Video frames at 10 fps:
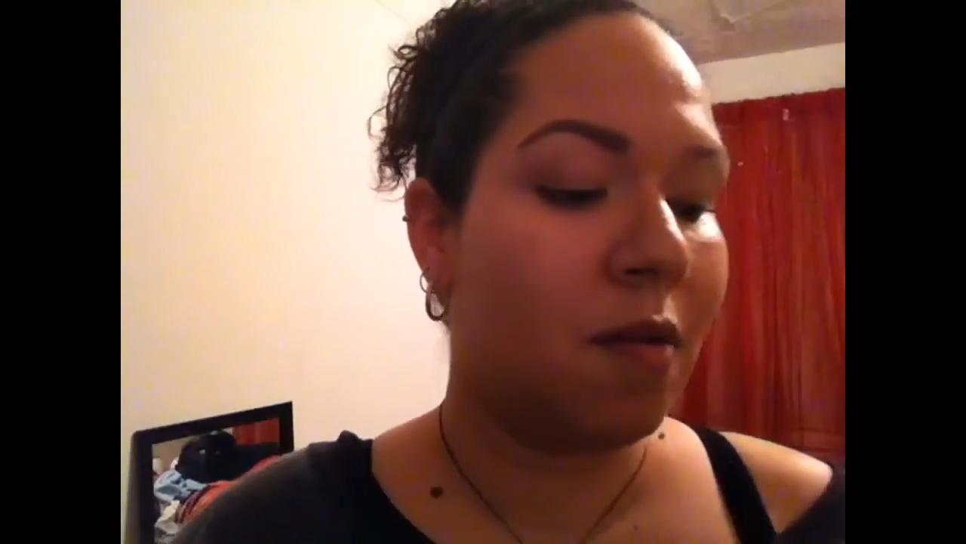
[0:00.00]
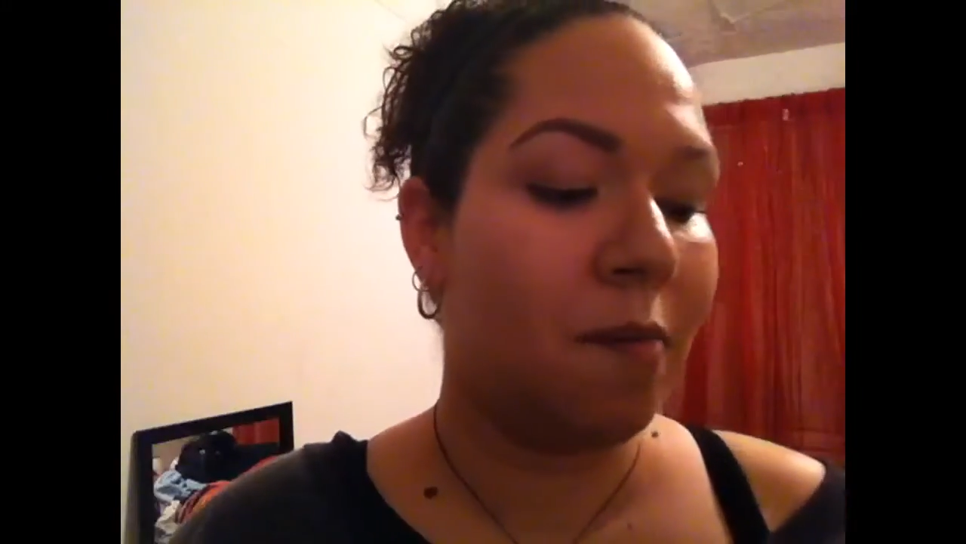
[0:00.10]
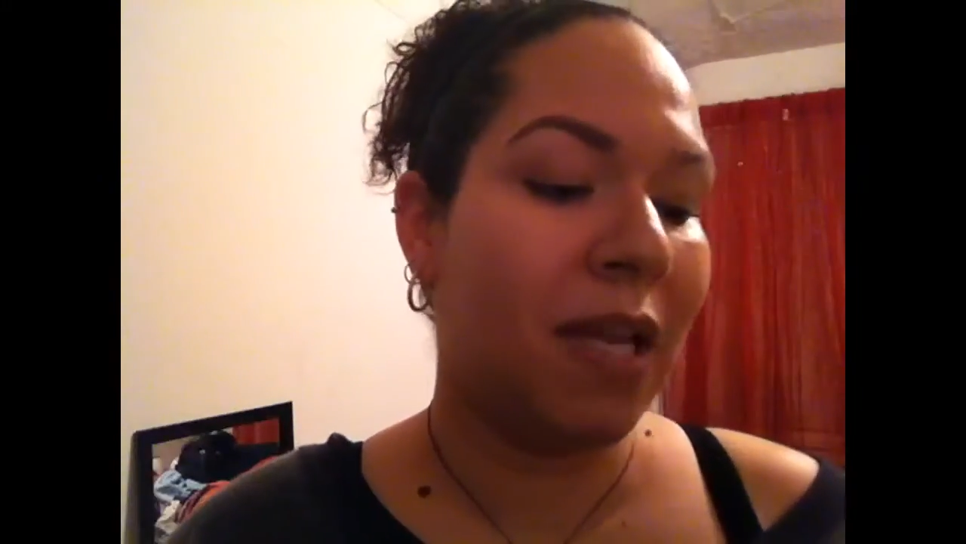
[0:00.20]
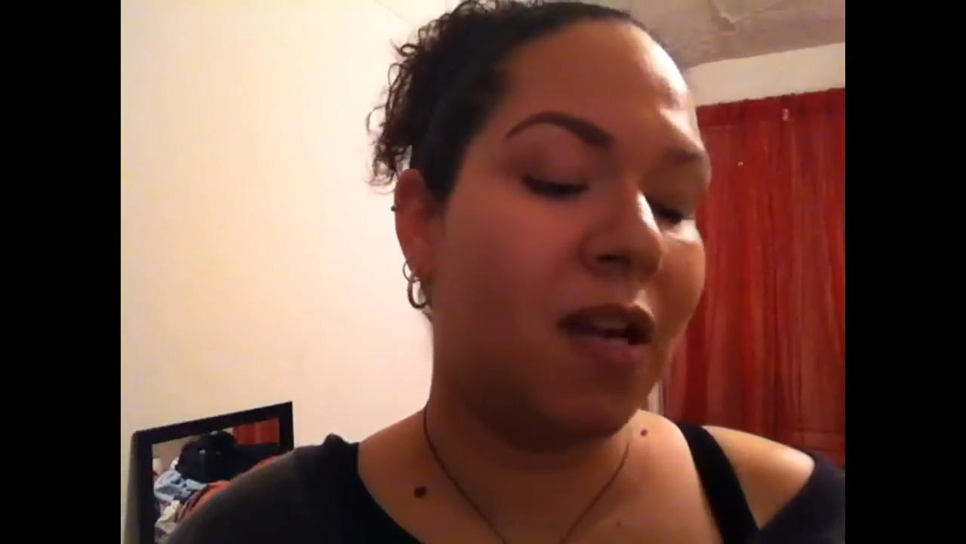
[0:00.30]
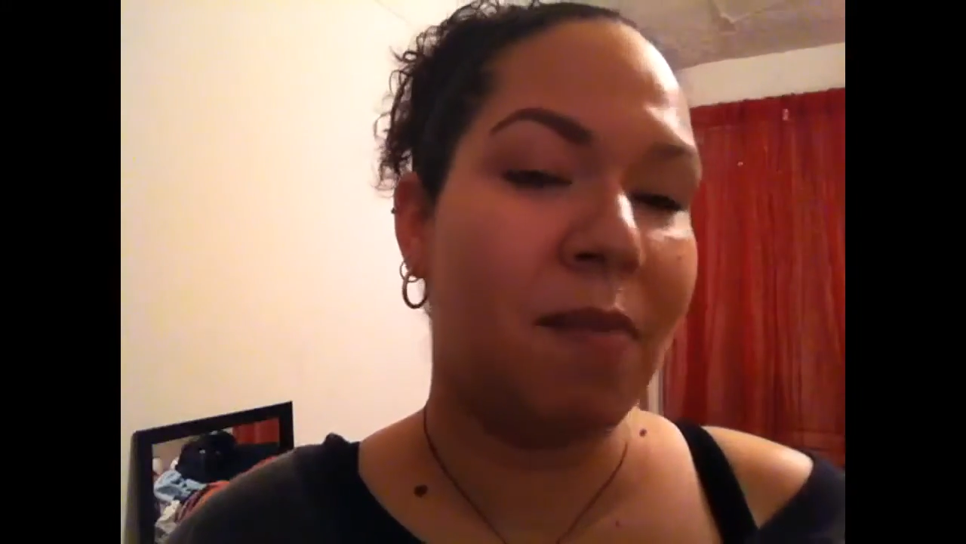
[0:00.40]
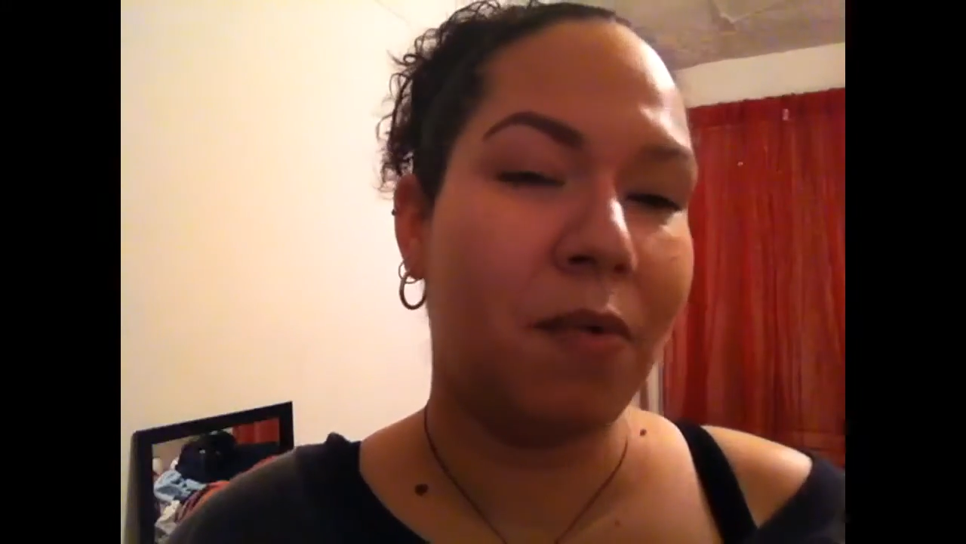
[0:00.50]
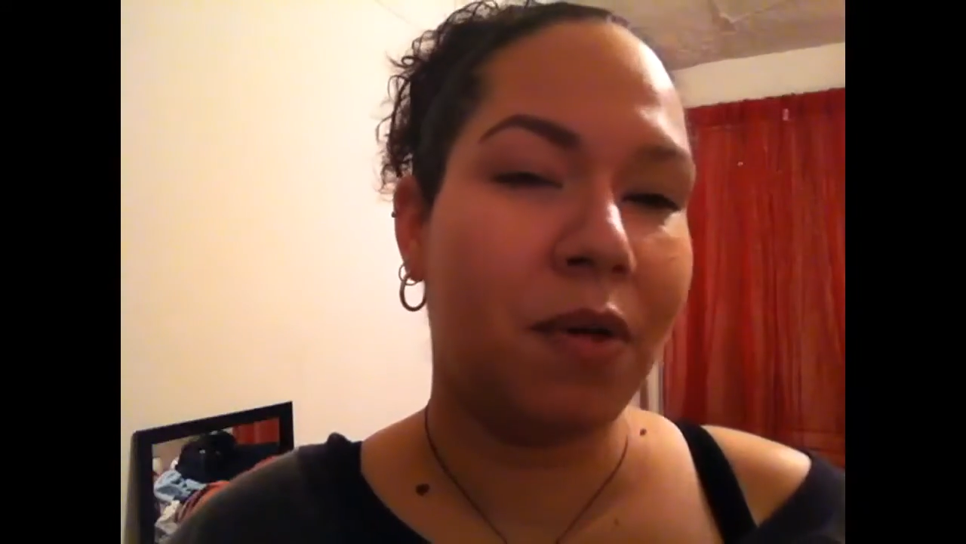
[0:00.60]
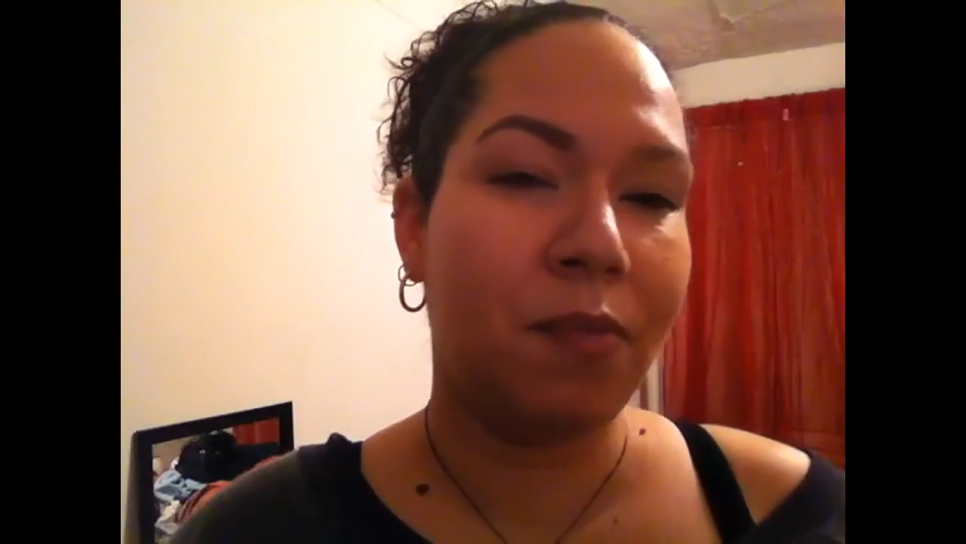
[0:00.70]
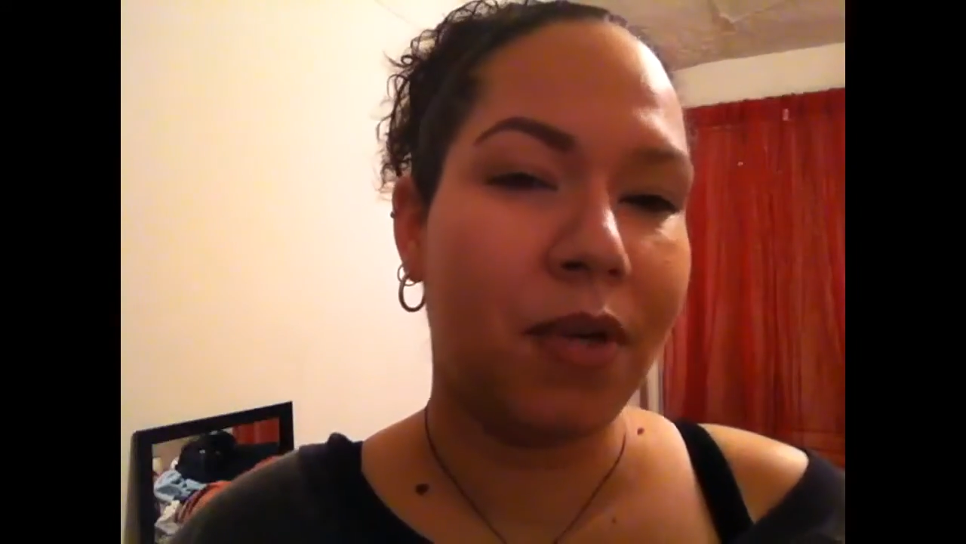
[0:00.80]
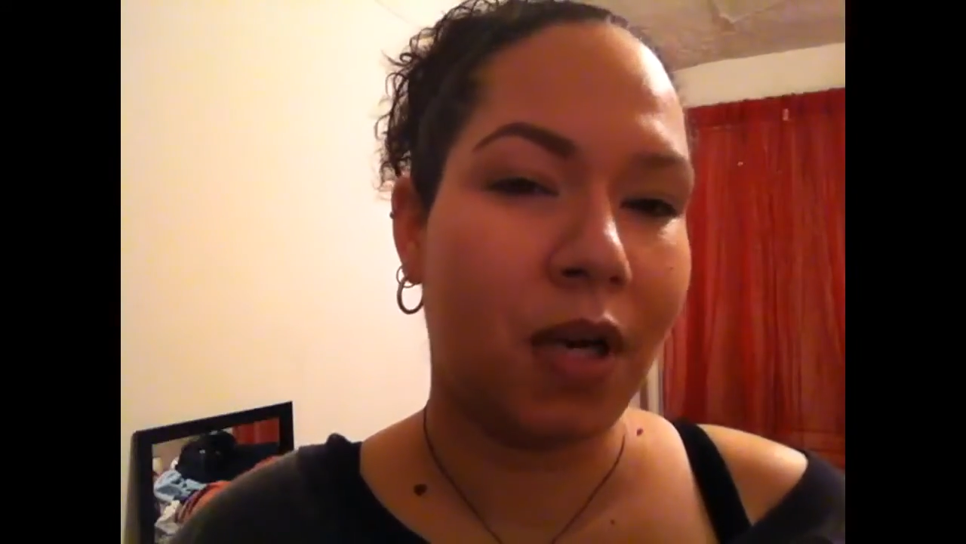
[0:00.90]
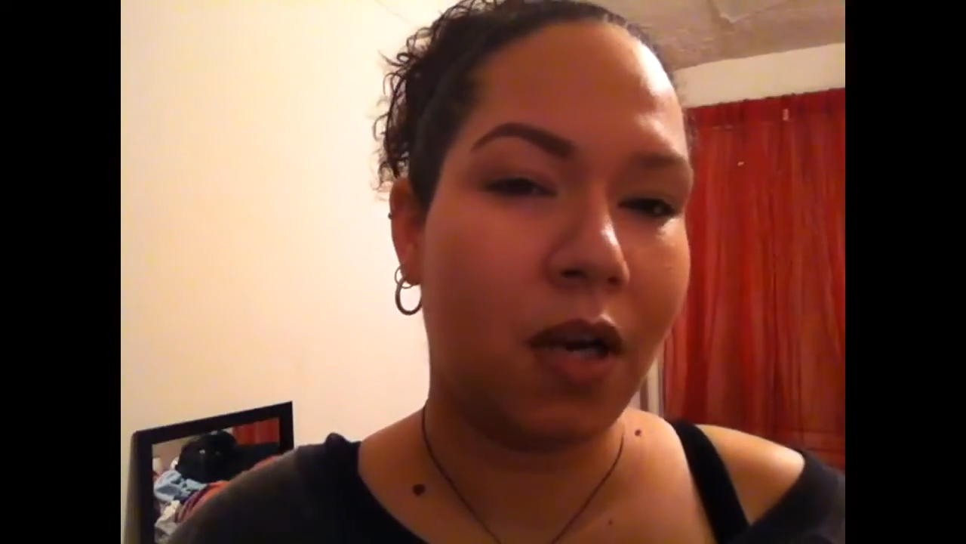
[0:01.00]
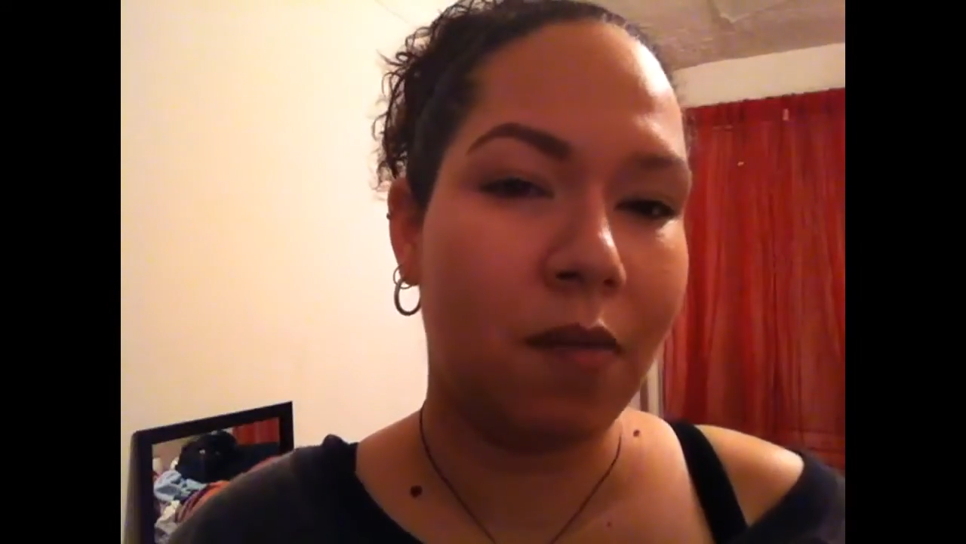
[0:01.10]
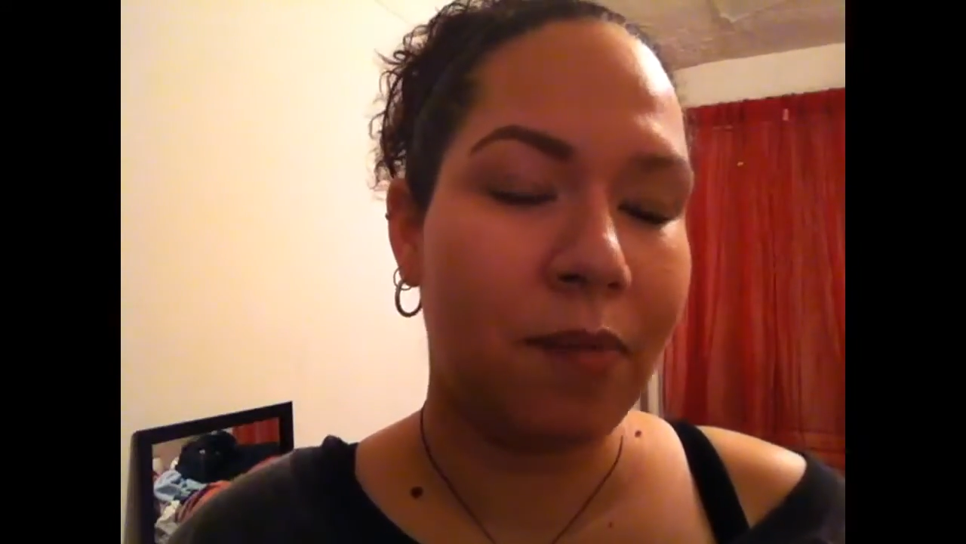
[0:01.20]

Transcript: makeup I want to put on,